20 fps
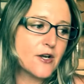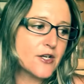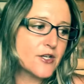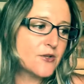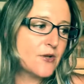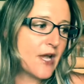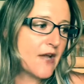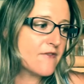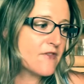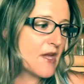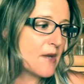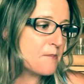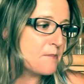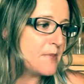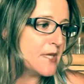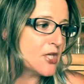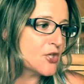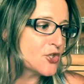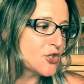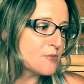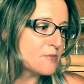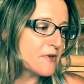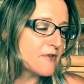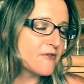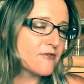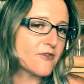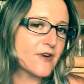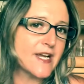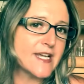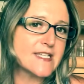you have that big group of
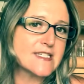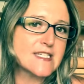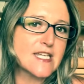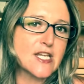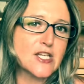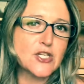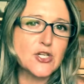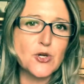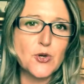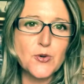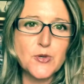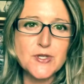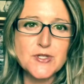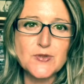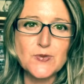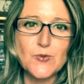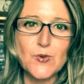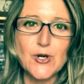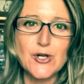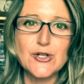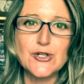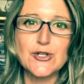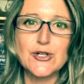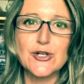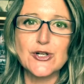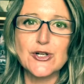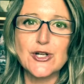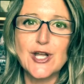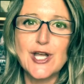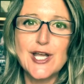friends, and you always
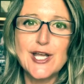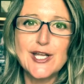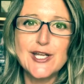wondered,